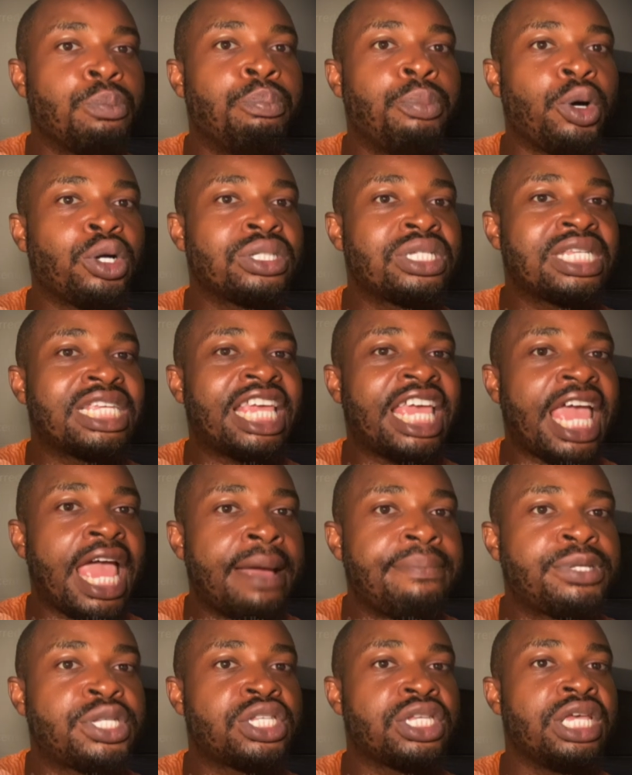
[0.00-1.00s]
but
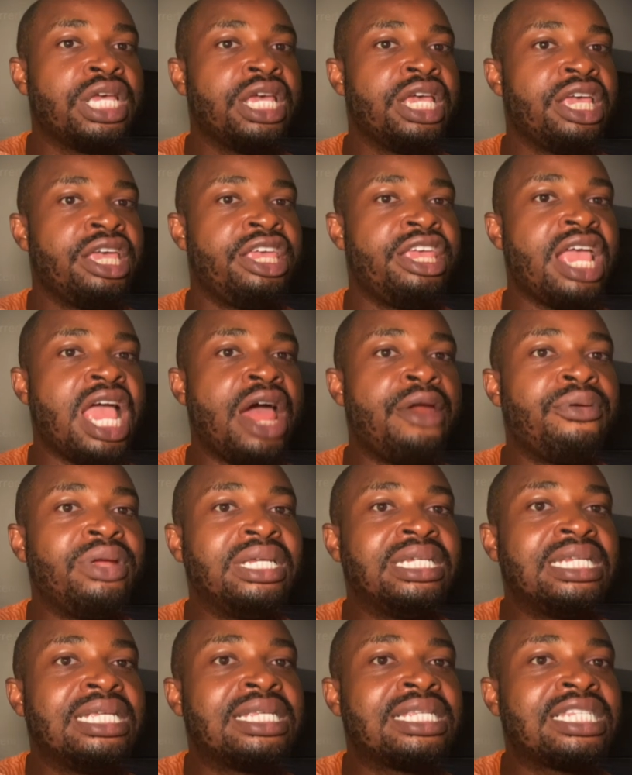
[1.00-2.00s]
kept
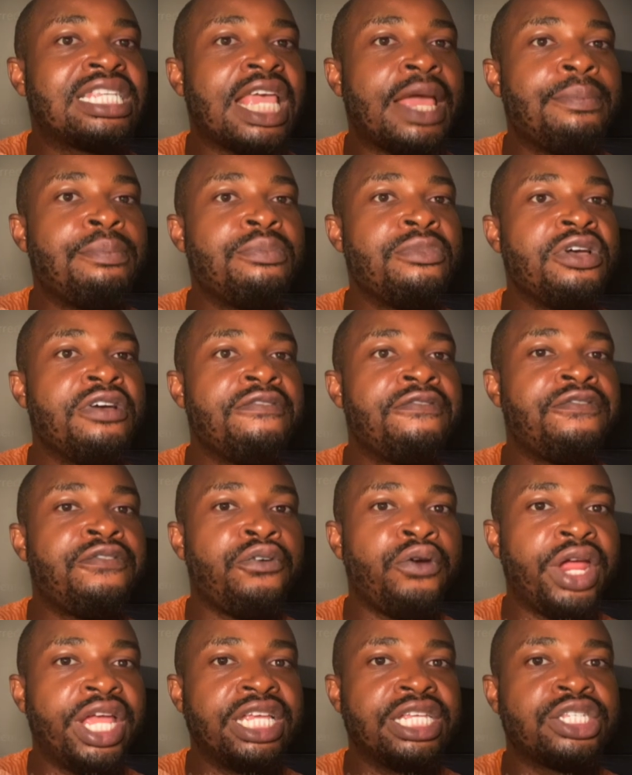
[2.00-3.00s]
hearing the same
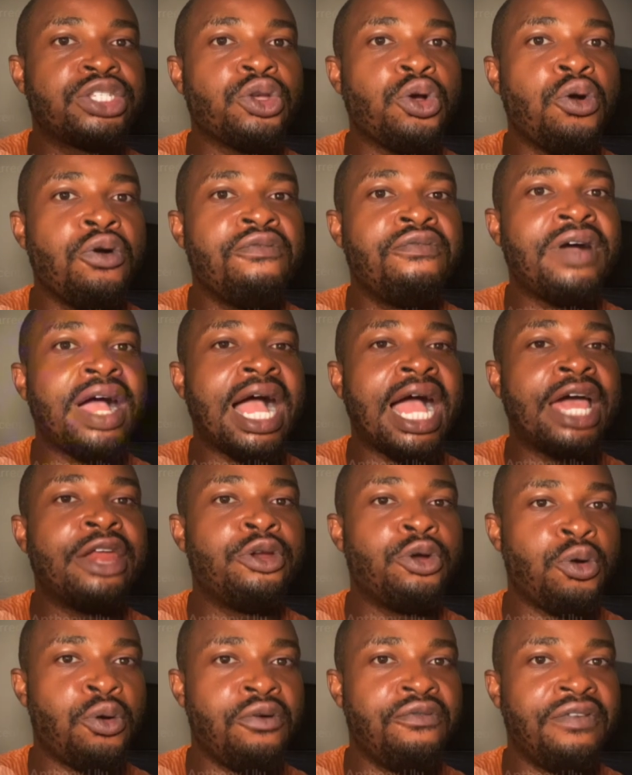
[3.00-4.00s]
phrase over
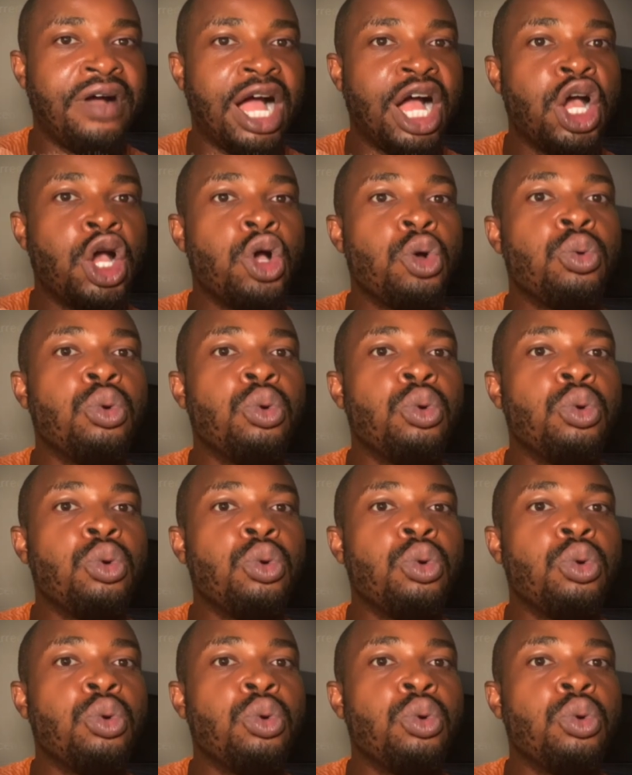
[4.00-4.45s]
and over: